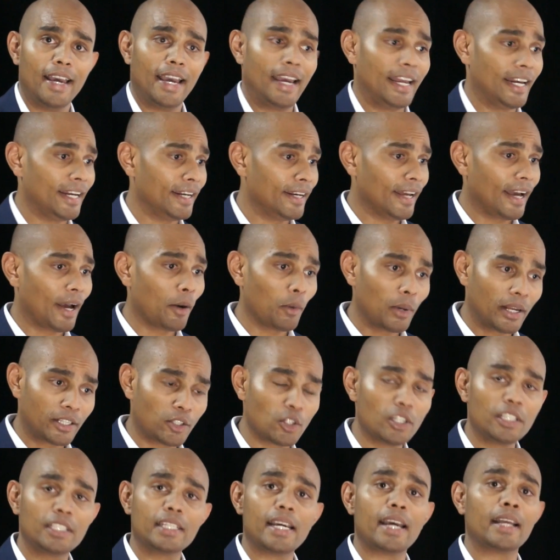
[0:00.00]
And I will
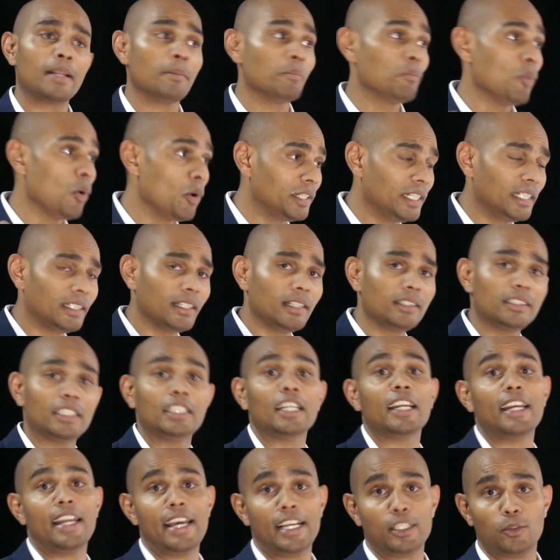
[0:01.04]
actually share more details
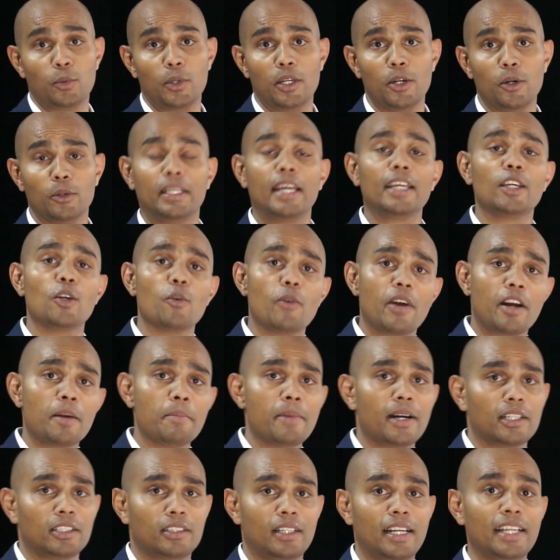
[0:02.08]
in the next video. Thank you very
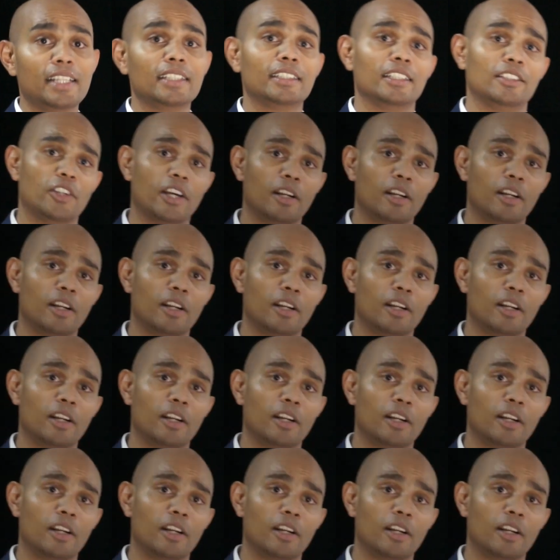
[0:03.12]
much, ladies and